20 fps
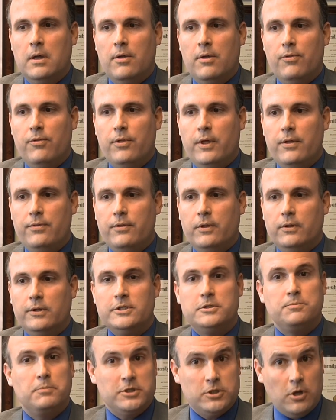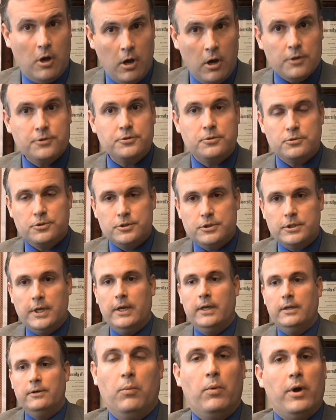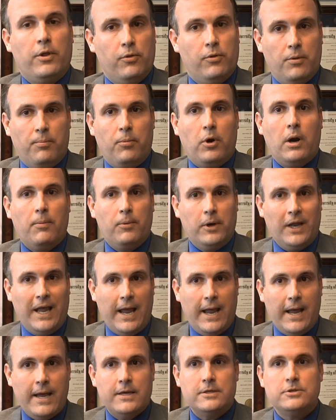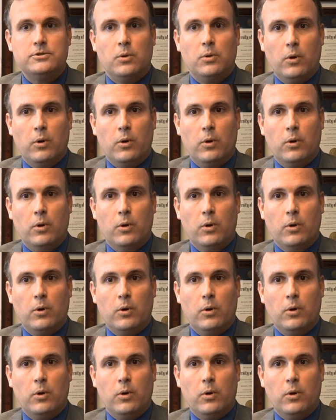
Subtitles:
then the lease must also state whether the property has